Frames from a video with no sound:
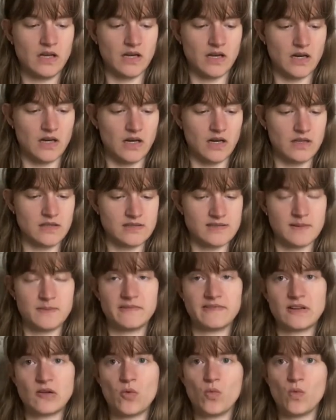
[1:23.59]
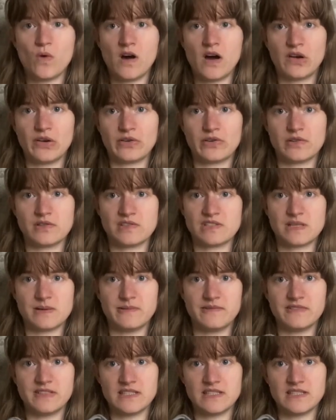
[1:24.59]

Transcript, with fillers: uh, some of that water, some of